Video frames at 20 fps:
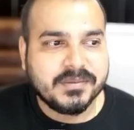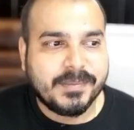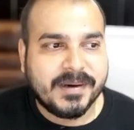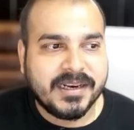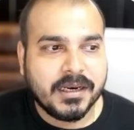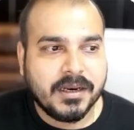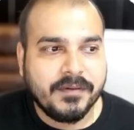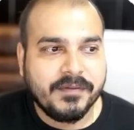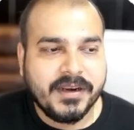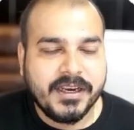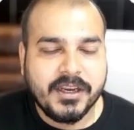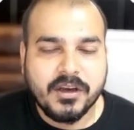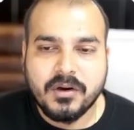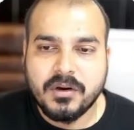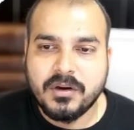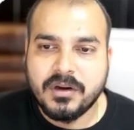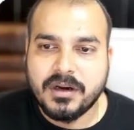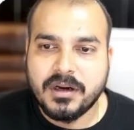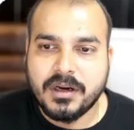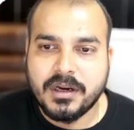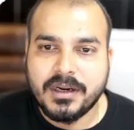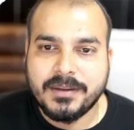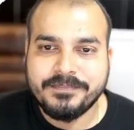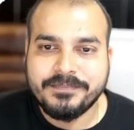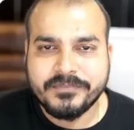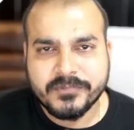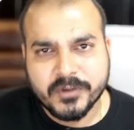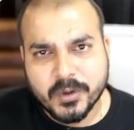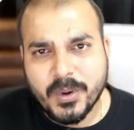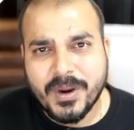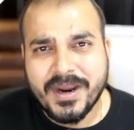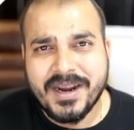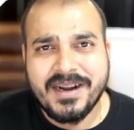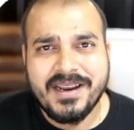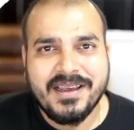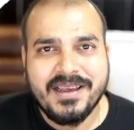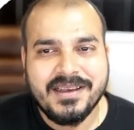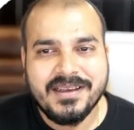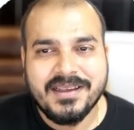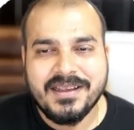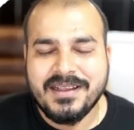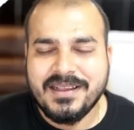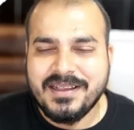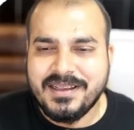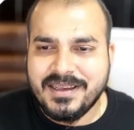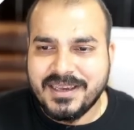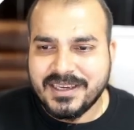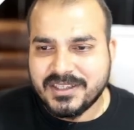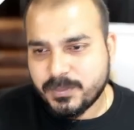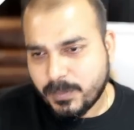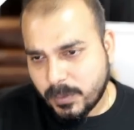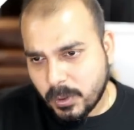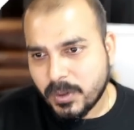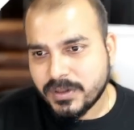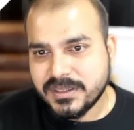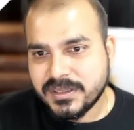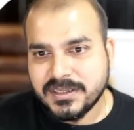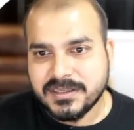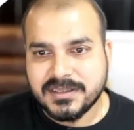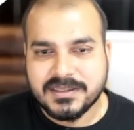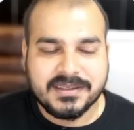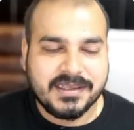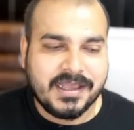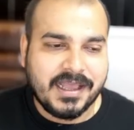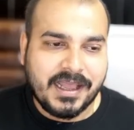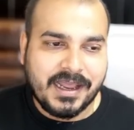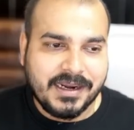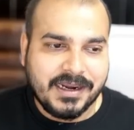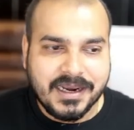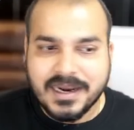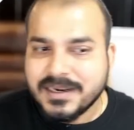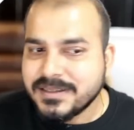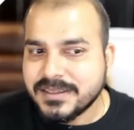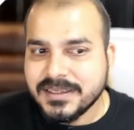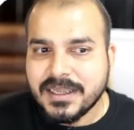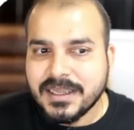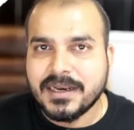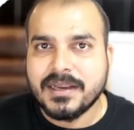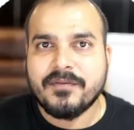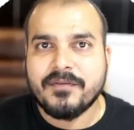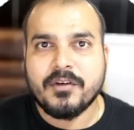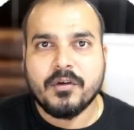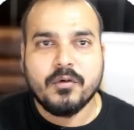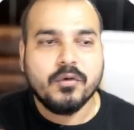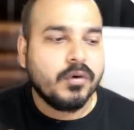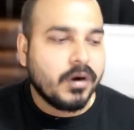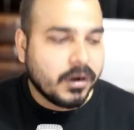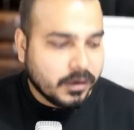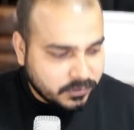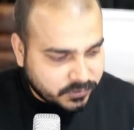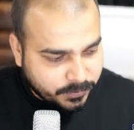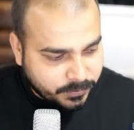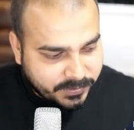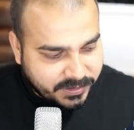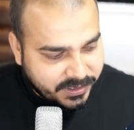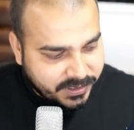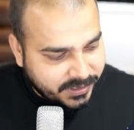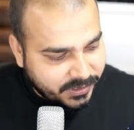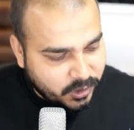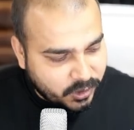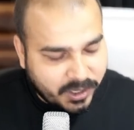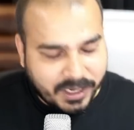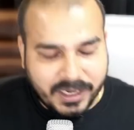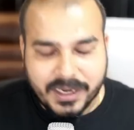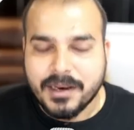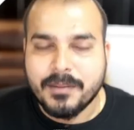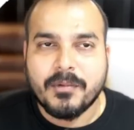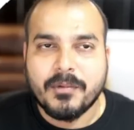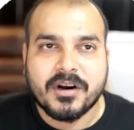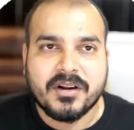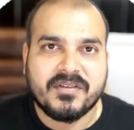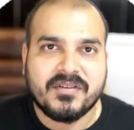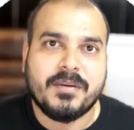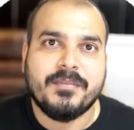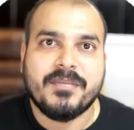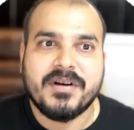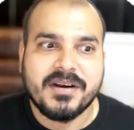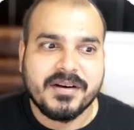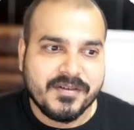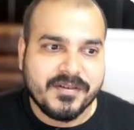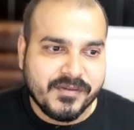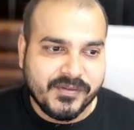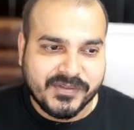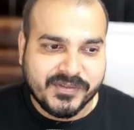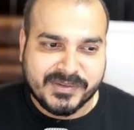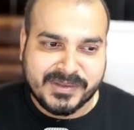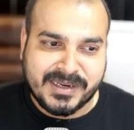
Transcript: this particular video. Uh, go ahead, explore this and let's see that if you are also building your LLM model completely from